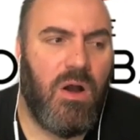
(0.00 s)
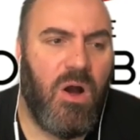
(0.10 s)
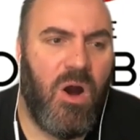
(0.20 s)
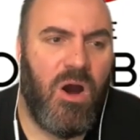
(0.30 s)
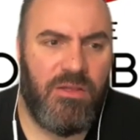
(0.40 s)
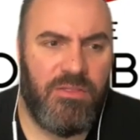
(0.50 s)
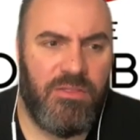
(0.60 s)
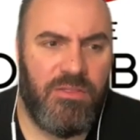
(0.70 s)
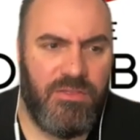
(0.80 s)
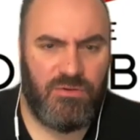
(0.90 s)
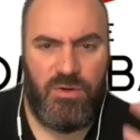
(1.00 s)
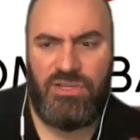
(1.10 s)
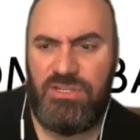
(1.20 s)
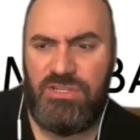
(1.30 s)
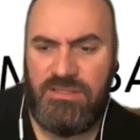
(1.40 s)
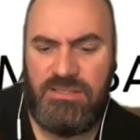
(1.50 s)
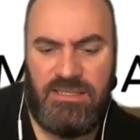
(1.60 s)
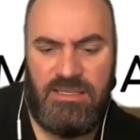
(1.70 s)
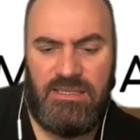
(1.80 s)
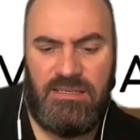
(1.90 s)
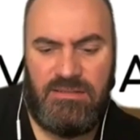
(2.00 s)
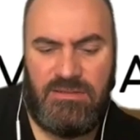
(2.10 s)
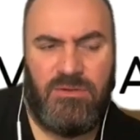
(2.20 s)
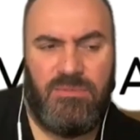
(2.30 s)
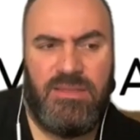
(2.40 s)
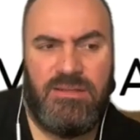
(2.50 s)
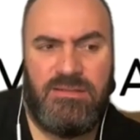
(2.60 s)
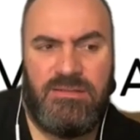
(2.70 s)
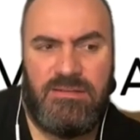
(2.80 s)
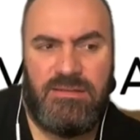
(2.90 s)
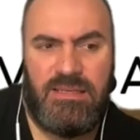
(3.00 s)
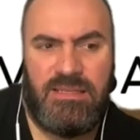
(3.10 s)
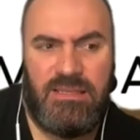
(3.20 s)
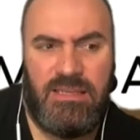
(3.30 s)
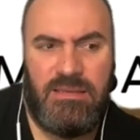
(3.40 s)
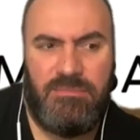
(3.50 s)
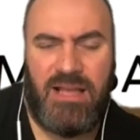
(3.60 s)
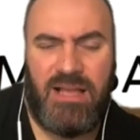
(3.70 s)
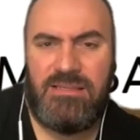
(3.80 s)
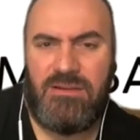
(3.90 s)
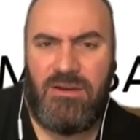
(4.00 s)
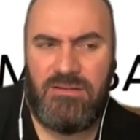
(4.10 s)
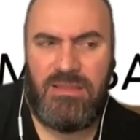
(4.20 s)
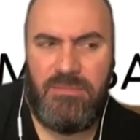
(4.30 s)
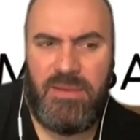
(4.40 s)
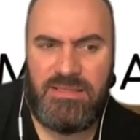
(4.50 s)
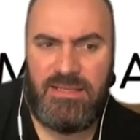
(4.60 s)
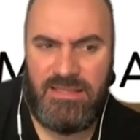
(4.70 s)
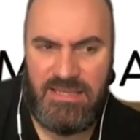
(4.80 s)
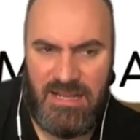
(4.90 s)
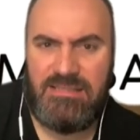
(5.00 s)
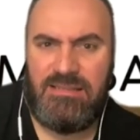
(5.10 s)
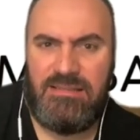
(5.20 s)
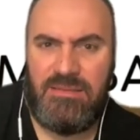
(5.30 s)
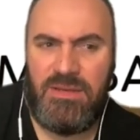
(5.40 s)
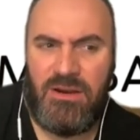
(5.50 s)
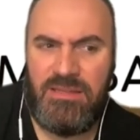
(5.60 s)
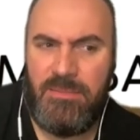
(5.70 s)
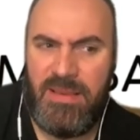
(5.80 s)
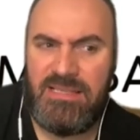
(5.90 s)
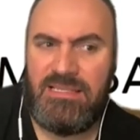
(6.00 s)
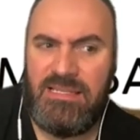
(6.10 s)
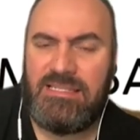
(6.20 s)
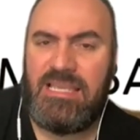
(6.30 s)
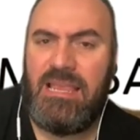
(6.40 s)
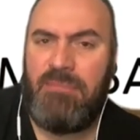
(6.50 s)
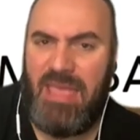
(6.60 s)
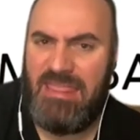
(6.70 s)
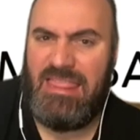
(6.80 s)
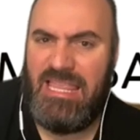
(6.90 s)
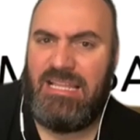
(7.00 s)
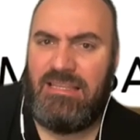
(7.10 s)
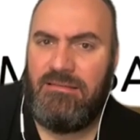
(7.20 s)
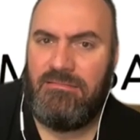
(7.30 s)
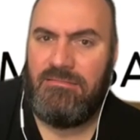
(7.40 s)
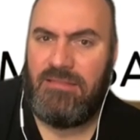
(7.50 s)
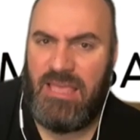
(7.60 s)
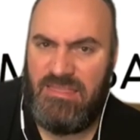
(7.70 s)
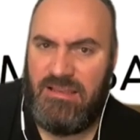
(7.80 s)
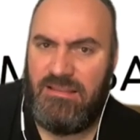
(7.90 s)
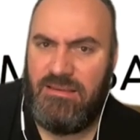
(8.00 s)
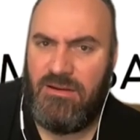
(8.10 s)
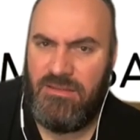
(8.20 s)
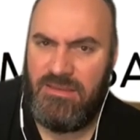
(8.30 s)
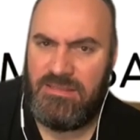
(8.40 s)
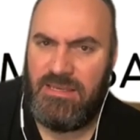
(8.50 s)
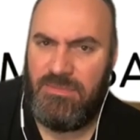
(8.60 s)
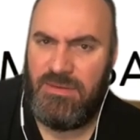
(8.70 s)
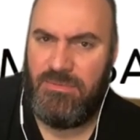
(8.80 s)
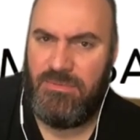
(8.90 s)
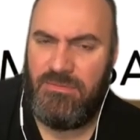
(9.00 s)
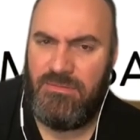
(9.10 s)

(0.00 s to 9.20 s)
are the Croatians, the Serbians, and the Bosnians, aren't they basically cousins? I mean, aren't they basically the same ethnically? Are they the same people?